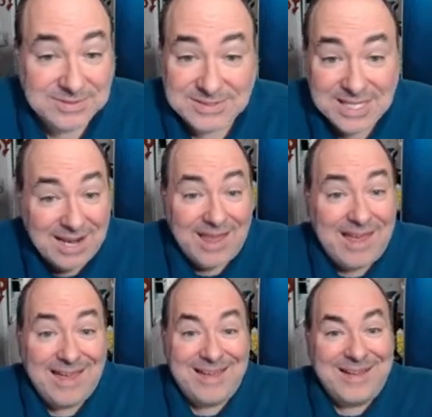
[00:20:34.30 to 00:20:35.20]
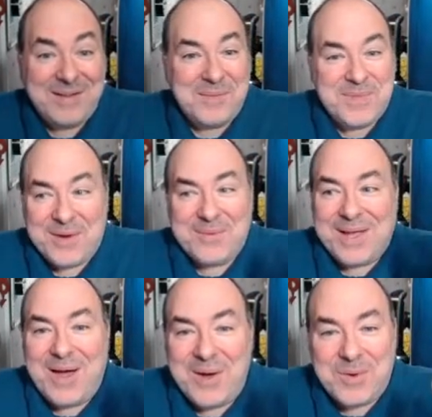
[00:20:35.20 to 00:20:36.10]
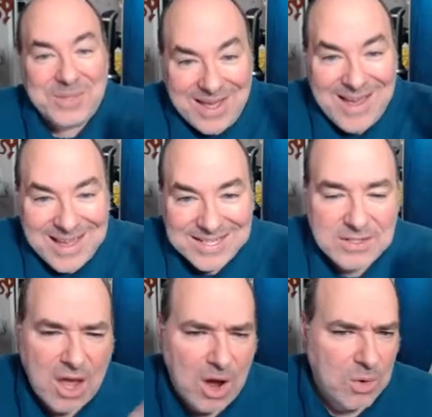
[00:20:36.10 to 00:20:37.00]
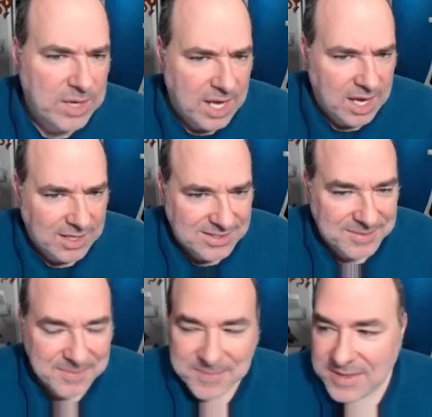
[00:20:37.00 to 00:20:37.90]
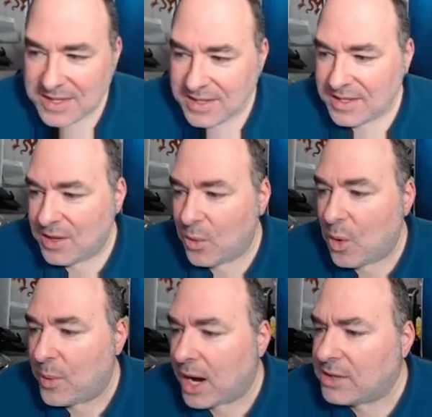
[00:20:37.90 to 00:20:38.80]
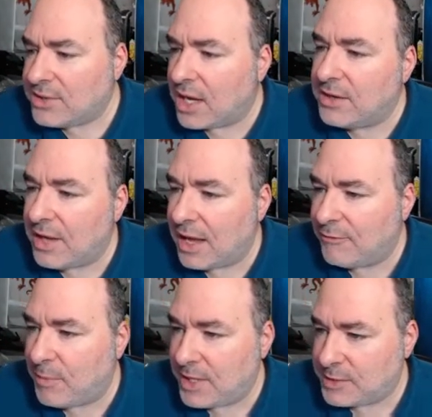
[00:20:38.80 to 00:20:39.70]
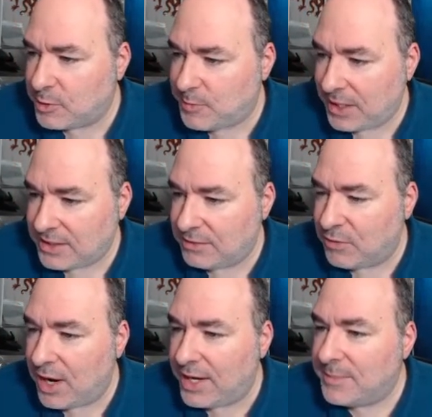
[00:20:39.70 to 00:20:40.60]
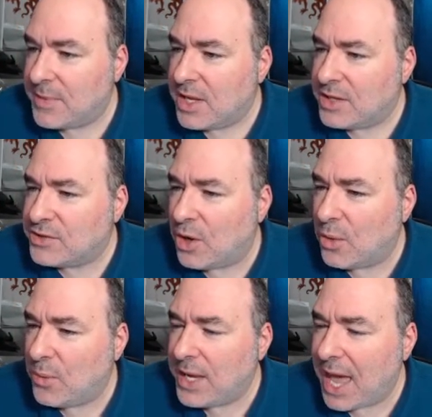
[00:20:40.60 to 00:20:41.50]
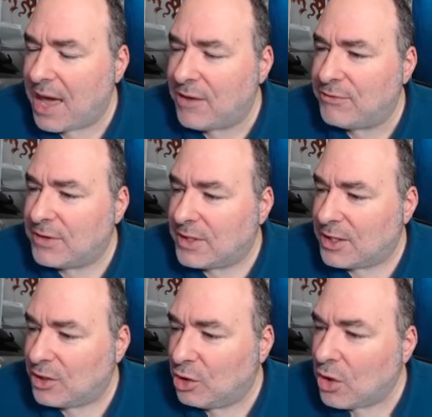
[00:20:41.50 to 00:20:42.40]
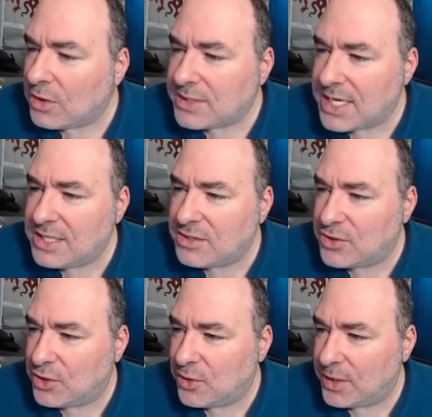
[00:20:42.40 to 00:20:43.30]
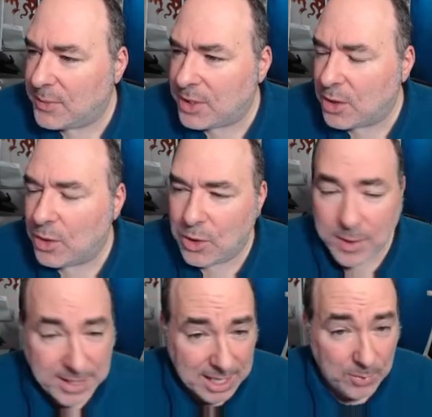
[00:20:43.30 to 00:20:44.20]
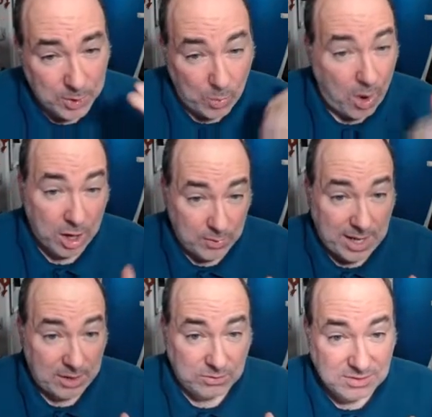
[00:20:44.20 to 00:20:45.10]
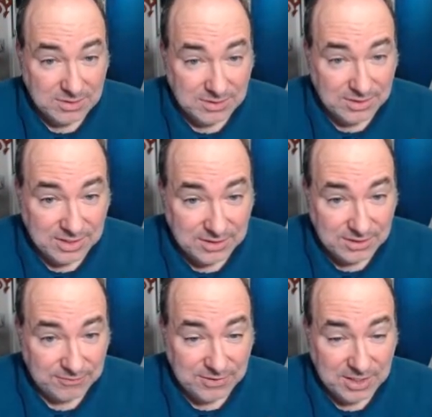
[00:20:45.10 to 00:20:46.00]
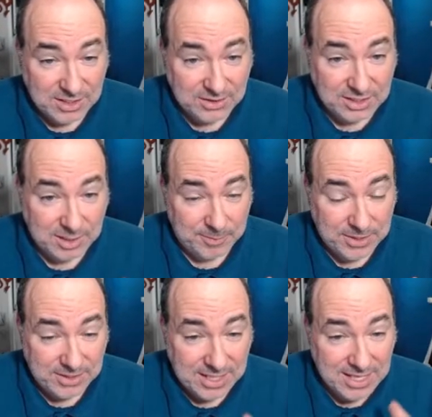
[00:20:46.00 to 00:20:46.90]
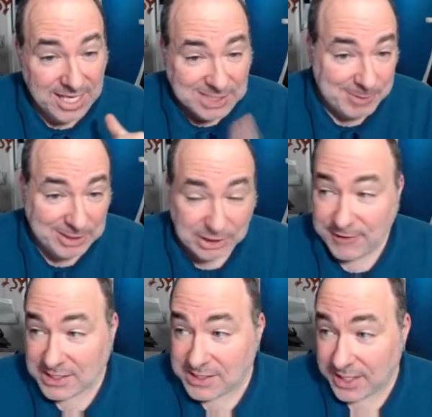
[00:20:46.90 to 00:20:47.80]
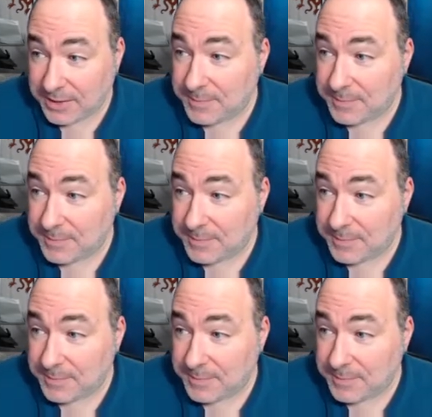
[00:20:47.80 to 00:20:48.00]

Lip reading: Ta-da! There we go. We're done. No, we're not. Well, we are done from this perspective, right? So we have looked into, and I'm going to go again. I want to walk around the clip, the special effects again.